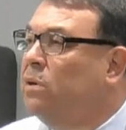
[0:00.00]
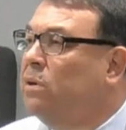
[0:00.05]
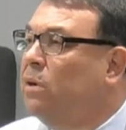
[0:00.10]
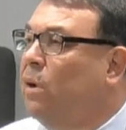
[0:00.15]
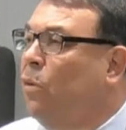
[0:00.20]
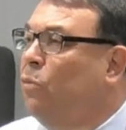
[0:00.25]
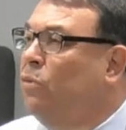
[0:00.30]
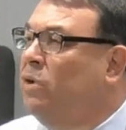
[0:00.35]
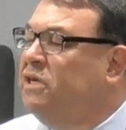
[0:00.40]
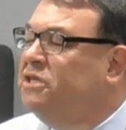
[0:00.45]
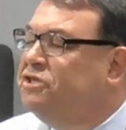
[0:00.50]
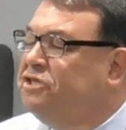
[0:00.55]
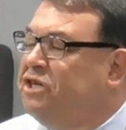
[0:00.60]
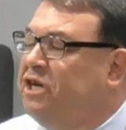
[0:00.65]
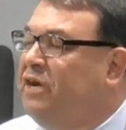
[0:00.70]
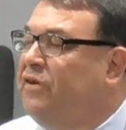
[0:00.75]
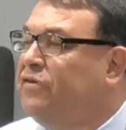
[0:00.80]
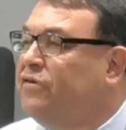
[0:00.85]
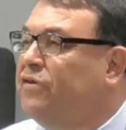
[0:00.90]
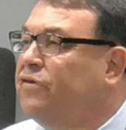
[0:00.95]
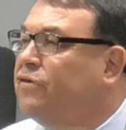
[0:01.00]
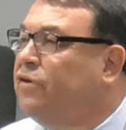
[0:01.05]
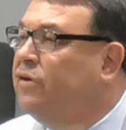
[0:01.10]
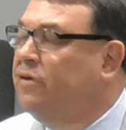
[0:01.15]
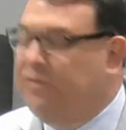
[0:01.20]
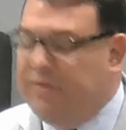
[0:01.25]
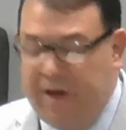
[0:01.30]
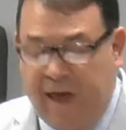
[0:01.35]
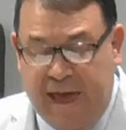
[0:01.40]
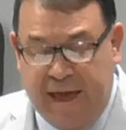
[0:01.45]
Only Jesus
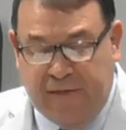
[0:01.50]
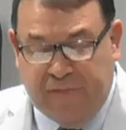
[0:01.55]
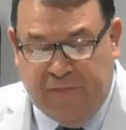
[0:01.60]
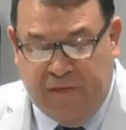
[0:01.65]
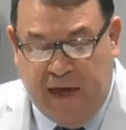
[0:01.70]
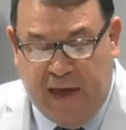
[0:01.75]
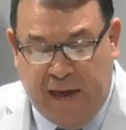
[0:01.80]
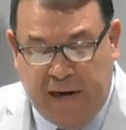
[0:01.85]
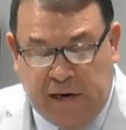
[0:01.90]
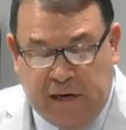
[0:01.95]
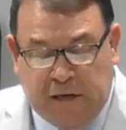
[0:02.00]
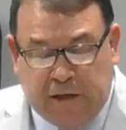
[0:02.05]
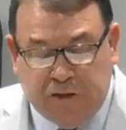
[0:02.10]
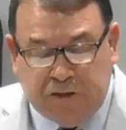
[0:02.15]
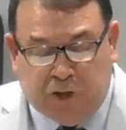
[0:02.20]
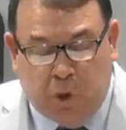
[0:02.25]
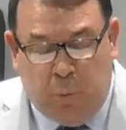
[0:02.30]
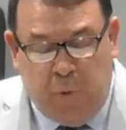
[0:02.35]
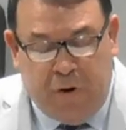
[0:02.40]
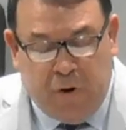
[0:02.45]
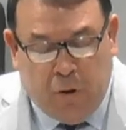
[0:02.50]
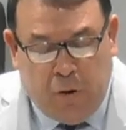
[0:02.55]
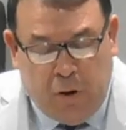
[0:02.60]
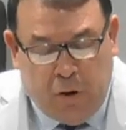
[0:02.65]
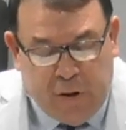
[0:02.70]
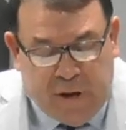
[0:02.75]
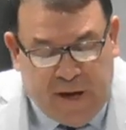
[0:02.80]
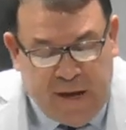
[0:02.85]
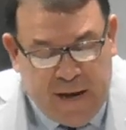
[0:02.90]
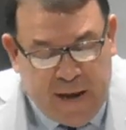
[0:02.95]
could take that. So we are
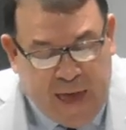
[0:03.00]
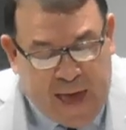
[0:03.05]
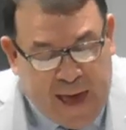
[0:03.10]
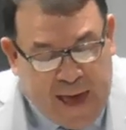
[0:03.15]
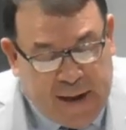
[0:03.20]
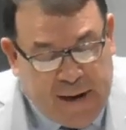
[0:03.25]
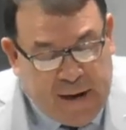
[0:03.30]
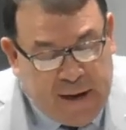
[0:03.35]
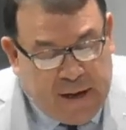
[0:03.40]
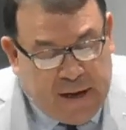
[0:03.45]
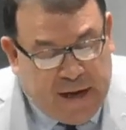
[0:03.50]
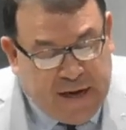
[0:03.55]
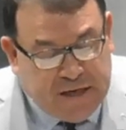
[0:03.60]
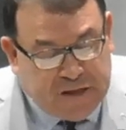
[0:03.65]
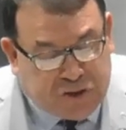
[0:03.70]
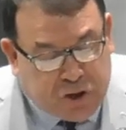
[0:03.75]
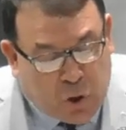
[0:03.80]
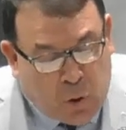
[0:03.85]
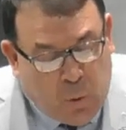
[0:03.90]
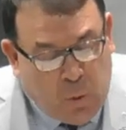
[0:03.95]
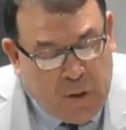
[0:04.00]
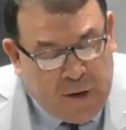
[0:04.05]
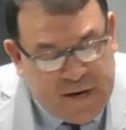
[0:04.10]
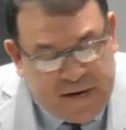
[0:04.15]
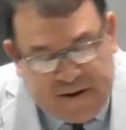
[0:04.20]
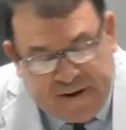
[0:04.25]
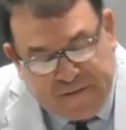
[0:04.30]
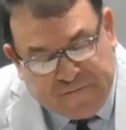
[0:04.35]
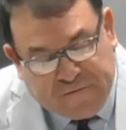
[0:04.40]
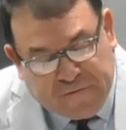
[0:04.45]
looking at a totally
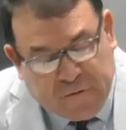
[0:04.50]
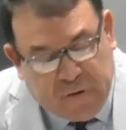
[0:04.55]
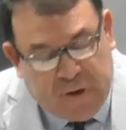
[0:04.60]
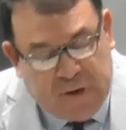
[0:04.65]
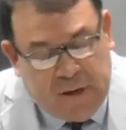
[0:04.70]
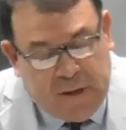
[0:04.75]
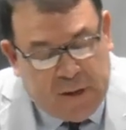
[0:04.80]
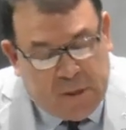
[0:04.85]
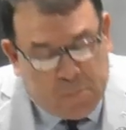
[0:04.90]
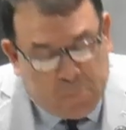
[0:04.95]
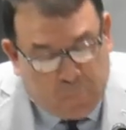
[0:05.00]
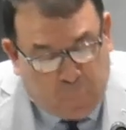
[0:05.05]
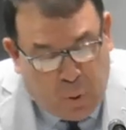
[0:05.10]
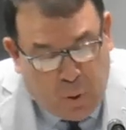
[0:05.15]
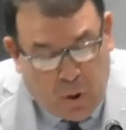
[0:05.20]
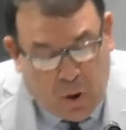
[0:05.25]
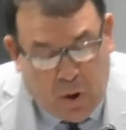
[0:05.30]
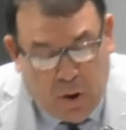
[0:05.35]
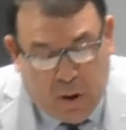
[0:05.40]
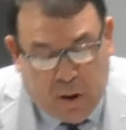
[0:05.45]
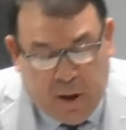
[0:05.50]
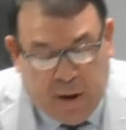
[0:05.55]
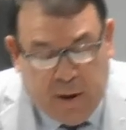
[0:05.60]
different book.